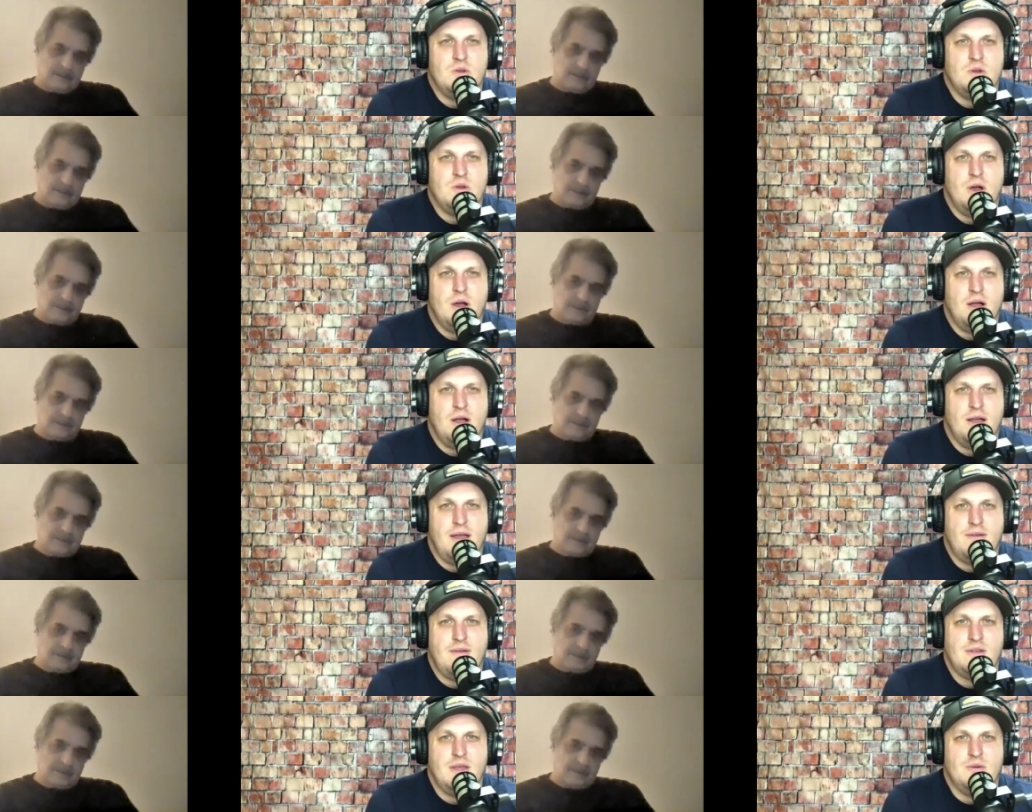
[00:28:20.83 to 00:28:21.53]
Speaker 1: uh,
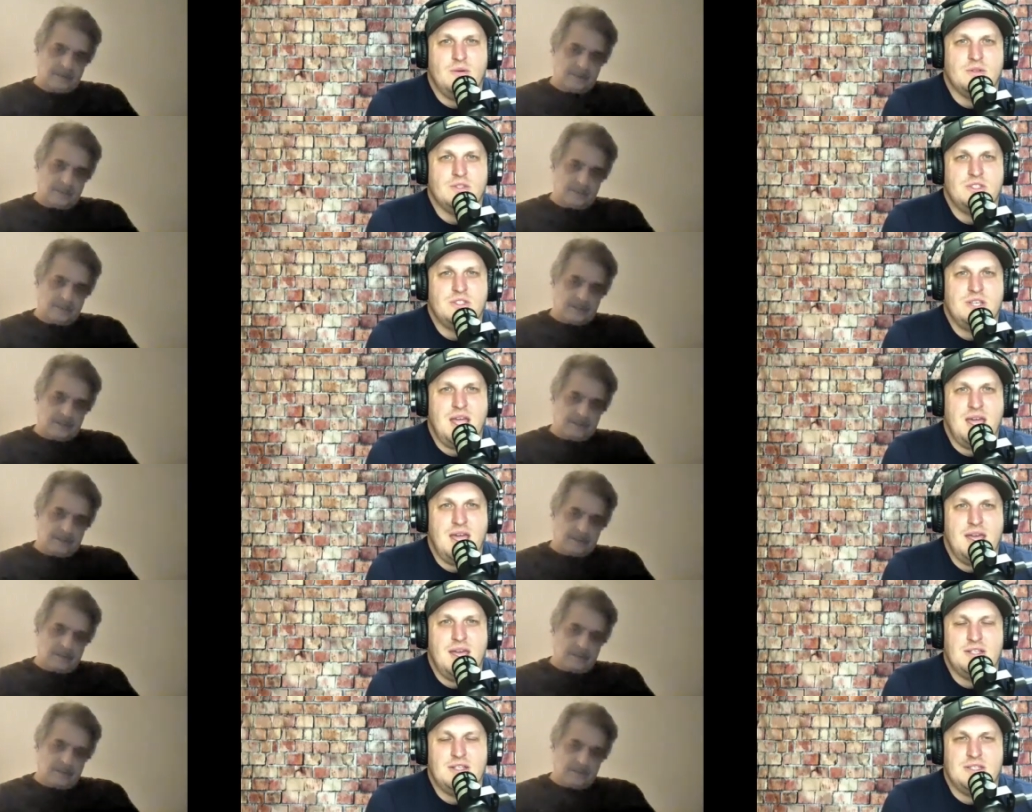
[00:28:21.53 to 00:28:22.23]
everything will
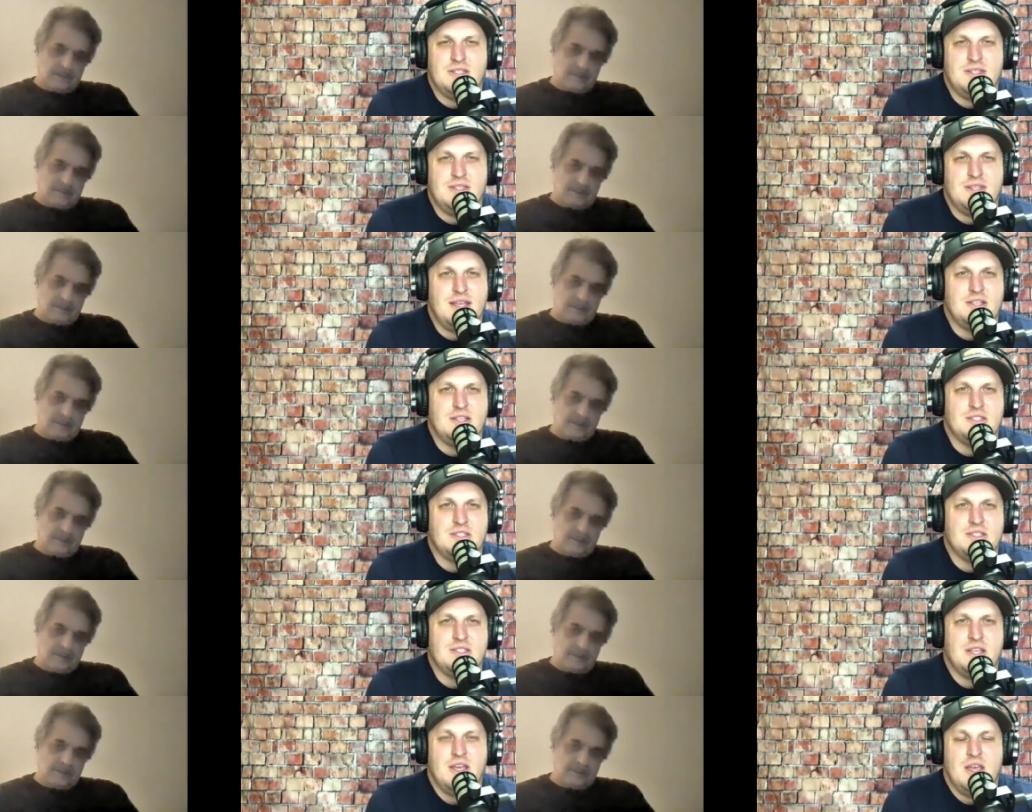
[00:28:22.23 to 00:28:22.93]
change. And then they
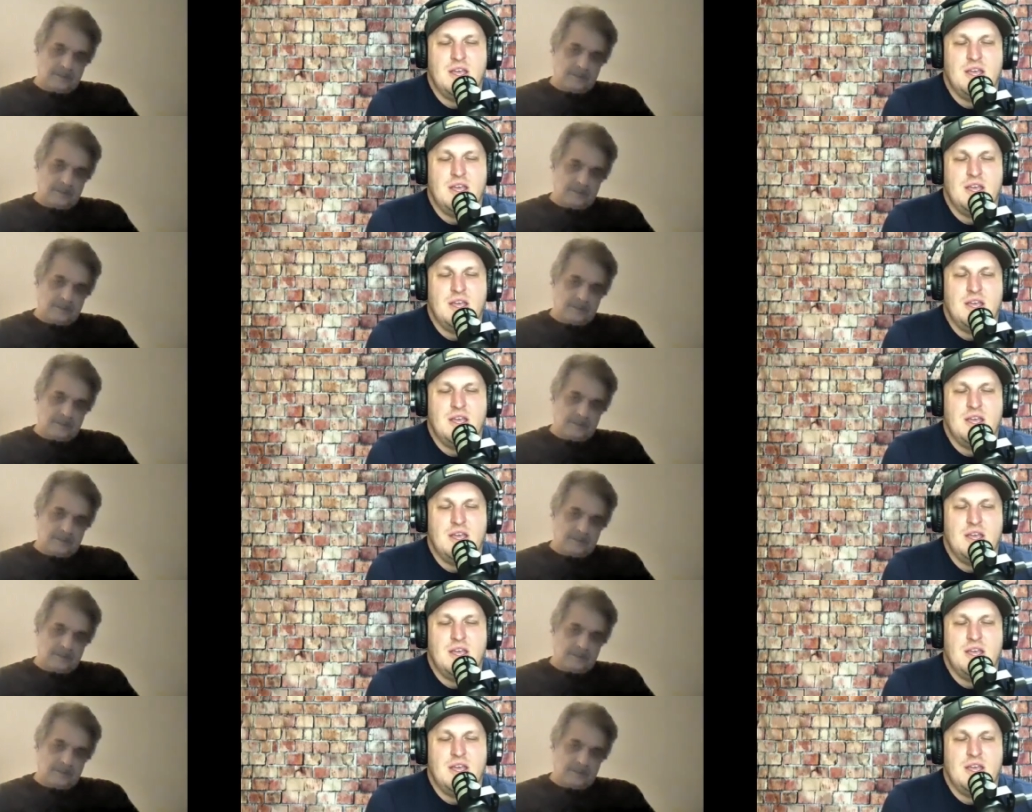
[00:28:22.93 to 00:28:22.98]
just